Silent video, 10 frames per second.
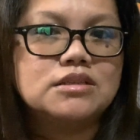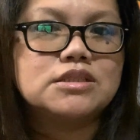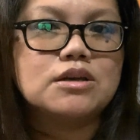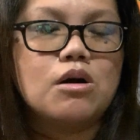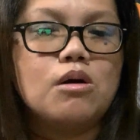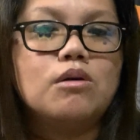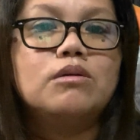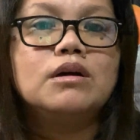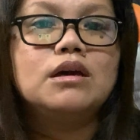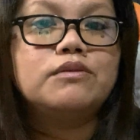
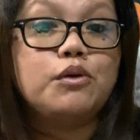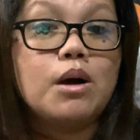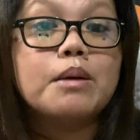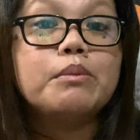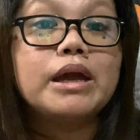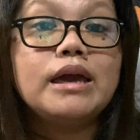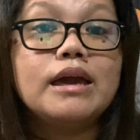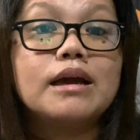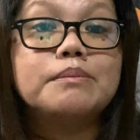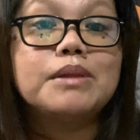So if you are
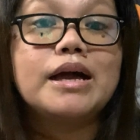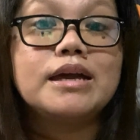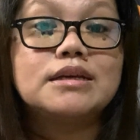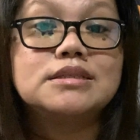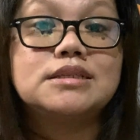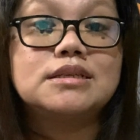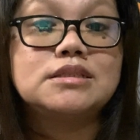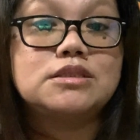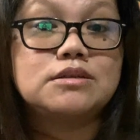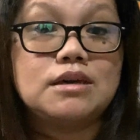bringing
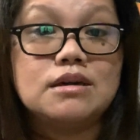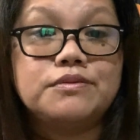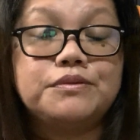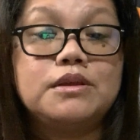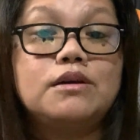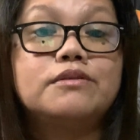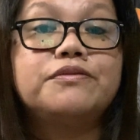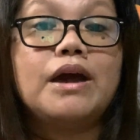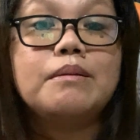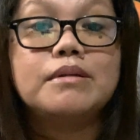appliances to gift your
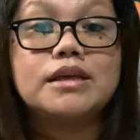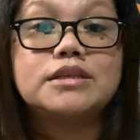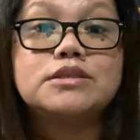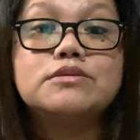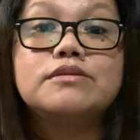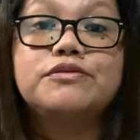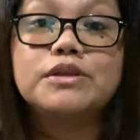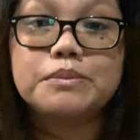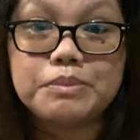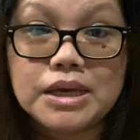family to the
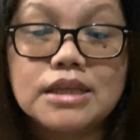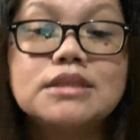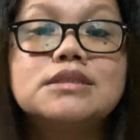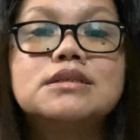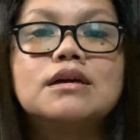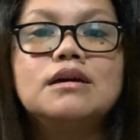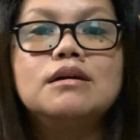Philippines,